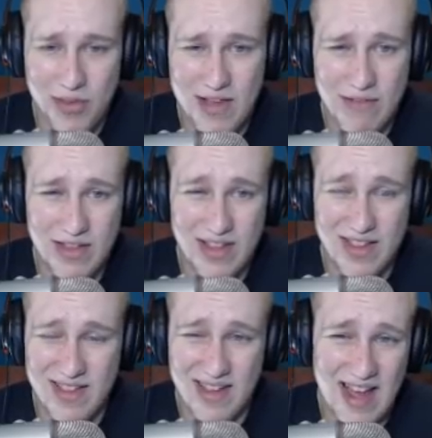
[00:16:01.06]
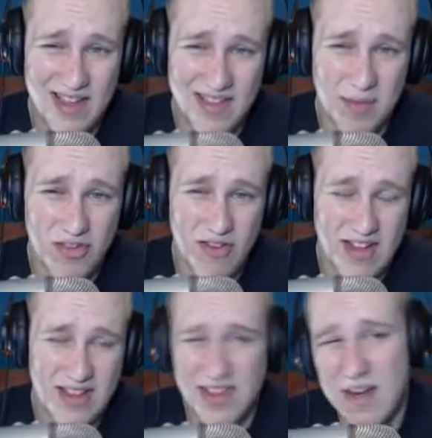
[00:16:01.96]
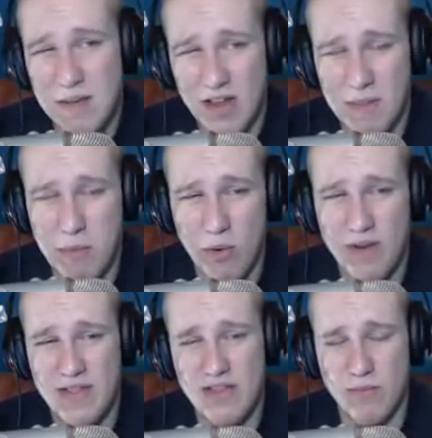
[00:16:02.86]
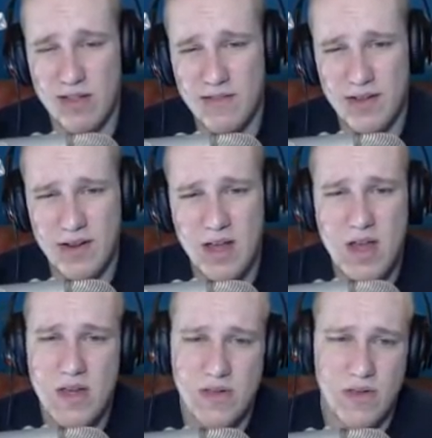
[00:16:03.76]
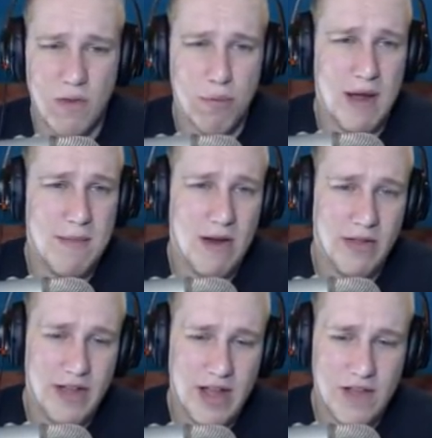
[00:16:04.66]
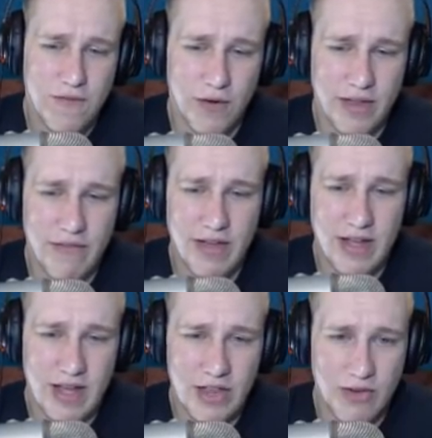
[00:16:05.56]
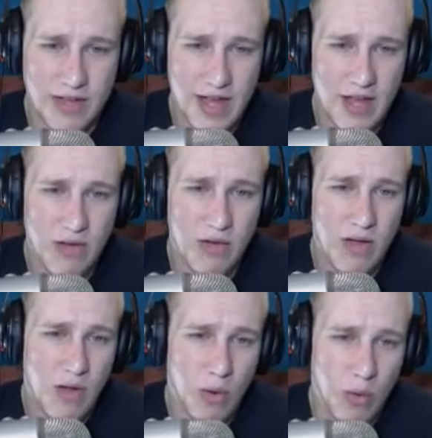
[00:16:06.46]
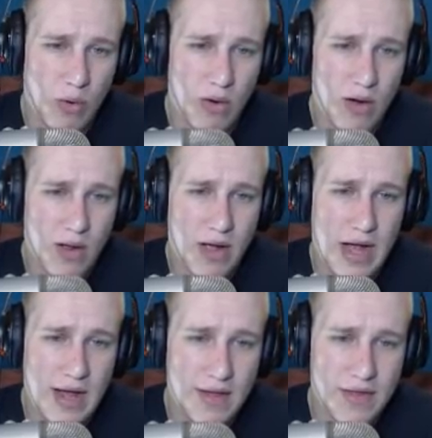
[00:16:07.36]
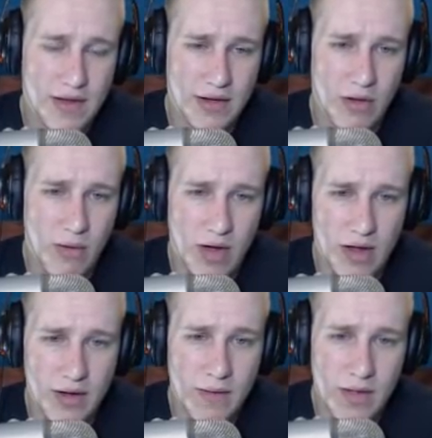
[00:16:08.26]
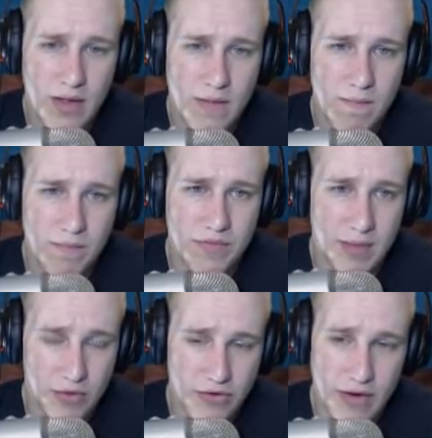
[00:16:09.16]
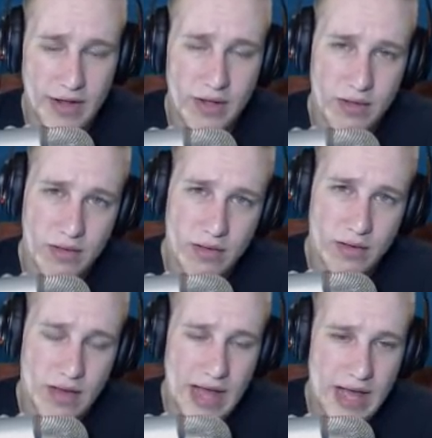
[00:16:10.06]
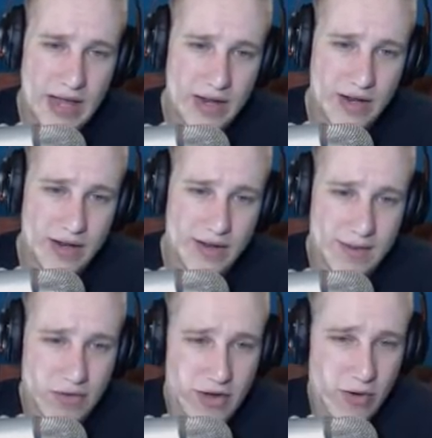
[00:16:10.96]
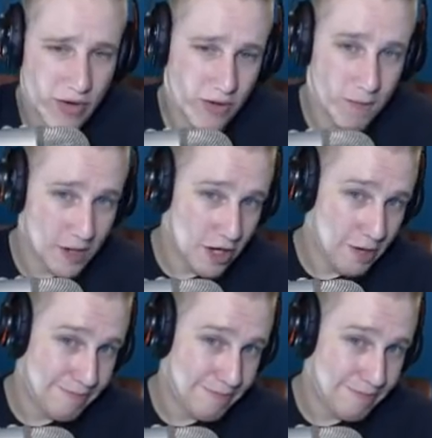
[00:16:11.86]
everything in this deck has double strike that's going to be on the board and that's relevant. So, primarily, it's for giving either Kale or Son Gohan double strike. And double strike critical is pretty good.